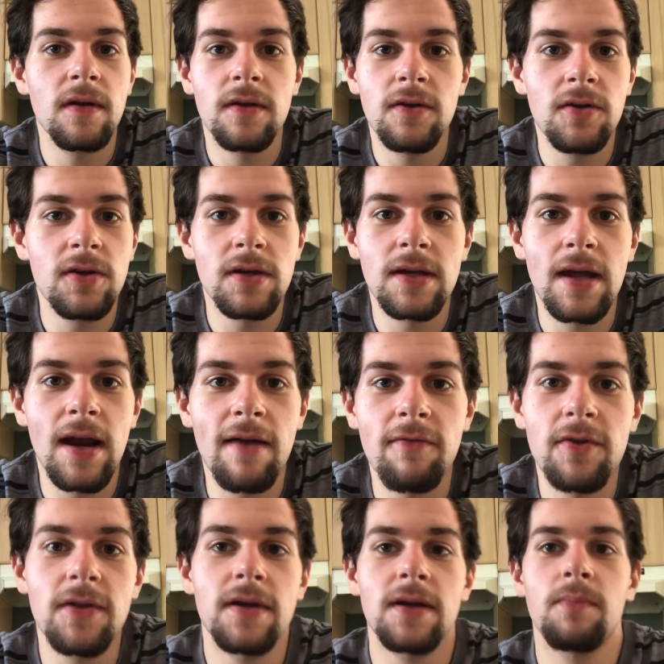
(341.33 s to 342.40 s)
You can get
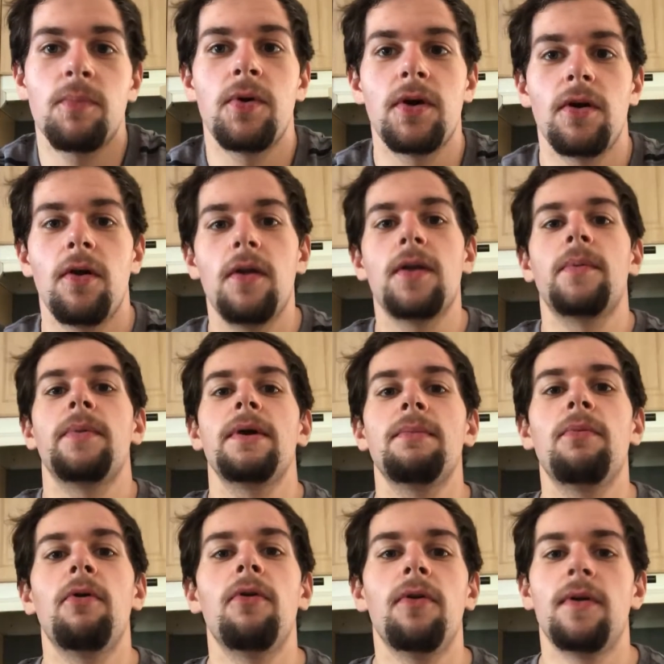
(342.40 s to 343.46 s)
everything, put it all in a big
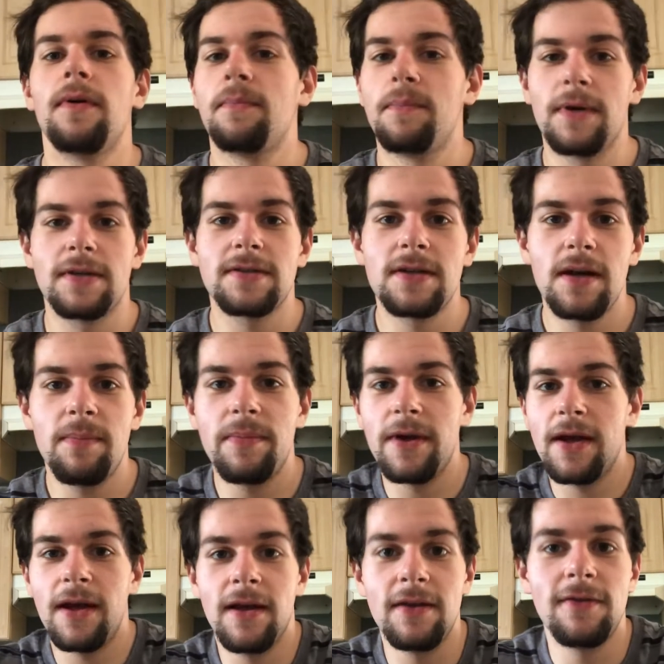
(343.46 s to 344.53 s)
bowl, mix it up,
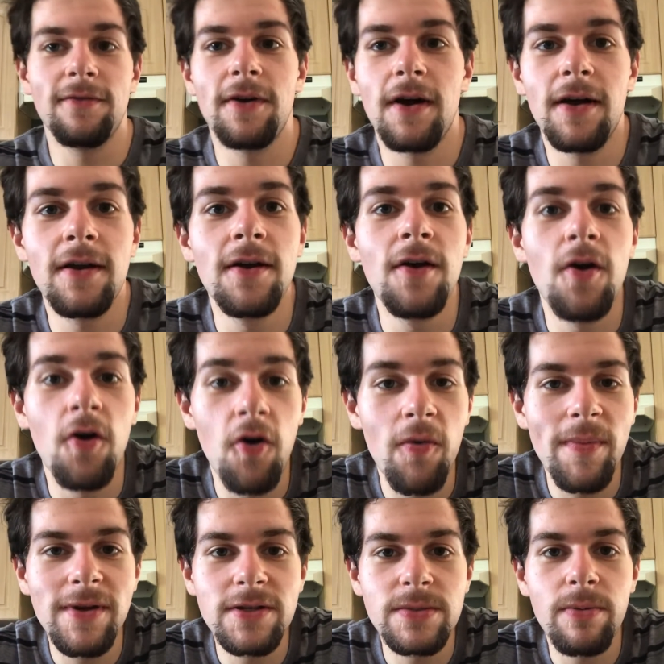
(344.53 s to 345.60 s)
and you've got
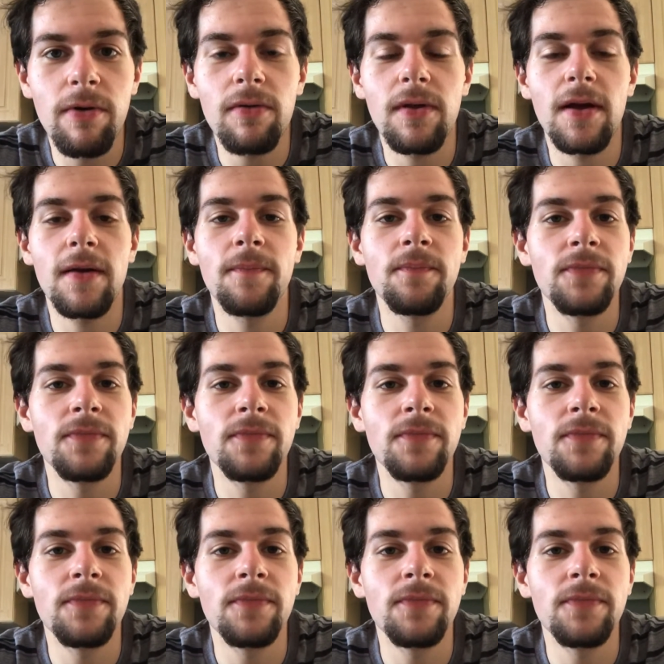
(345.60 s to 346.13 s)
homemade Chipotle.